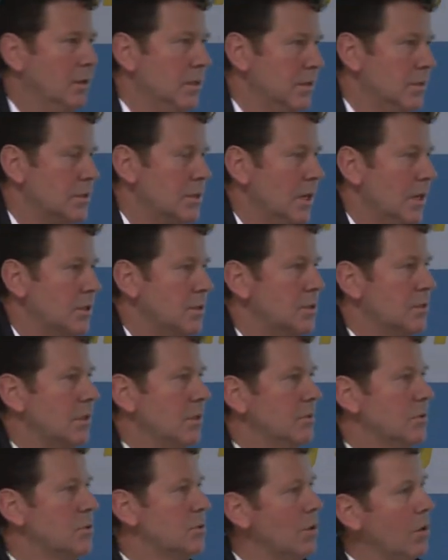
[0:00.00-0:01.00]
and such,
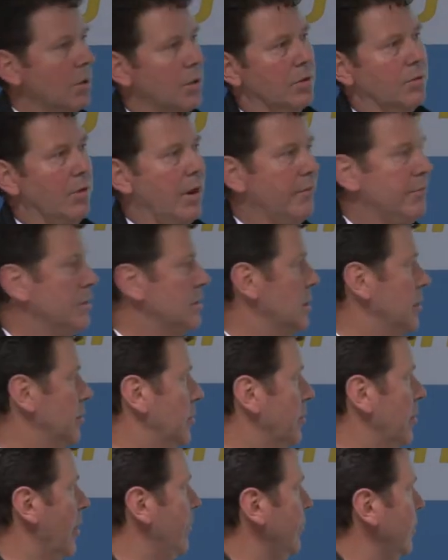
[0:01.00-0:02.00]
so psychographic,
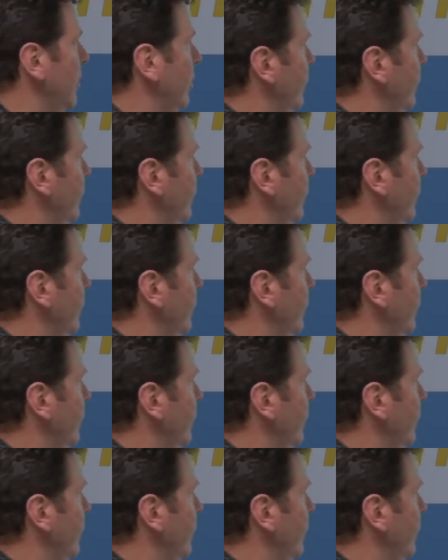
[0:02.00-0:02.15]
demographic